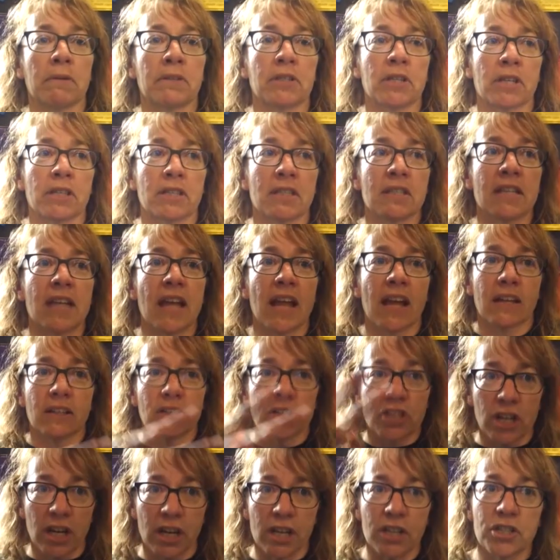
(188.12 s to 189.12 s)
just now
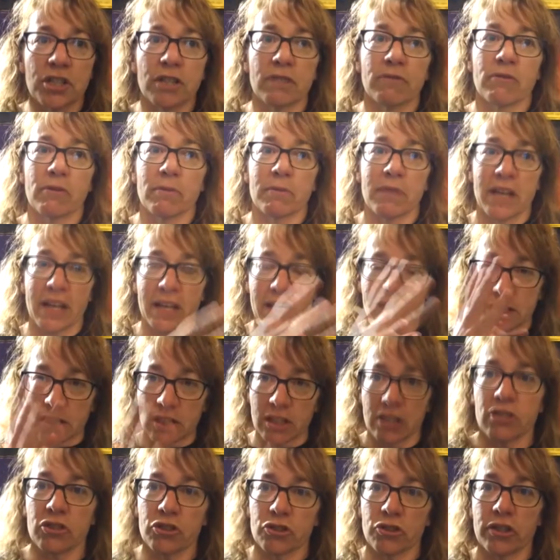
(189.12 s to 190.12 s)
changing from that
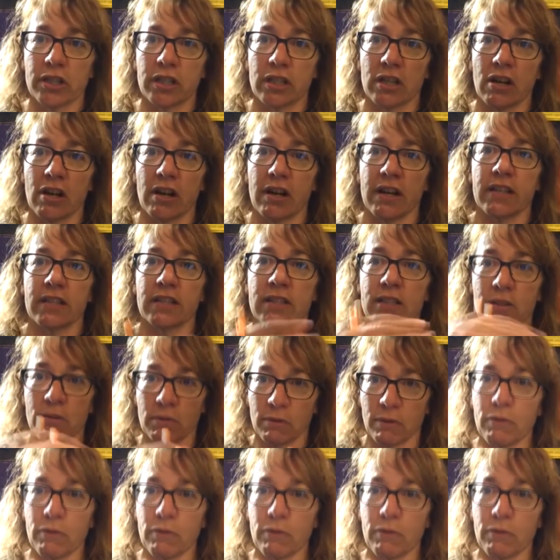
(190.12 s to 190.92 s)
industrialised,